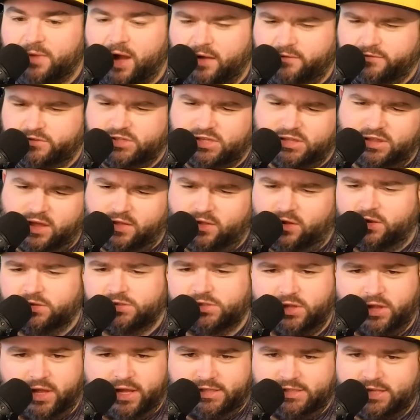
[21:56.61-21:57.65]
Obviously, they lost
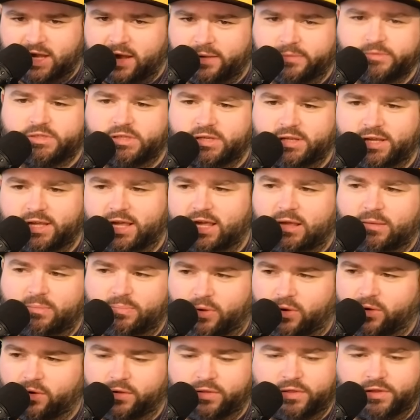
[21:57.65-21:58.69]
Klay Thompson, a key
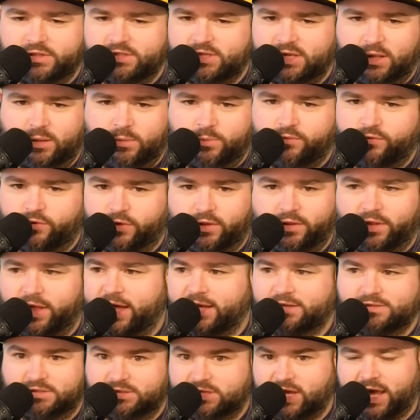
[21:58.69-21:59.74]
part of the team for the
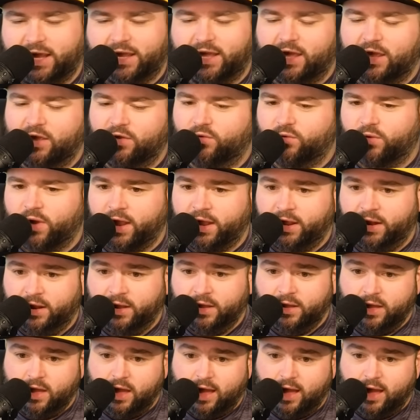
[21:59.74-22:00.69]
last decade, right?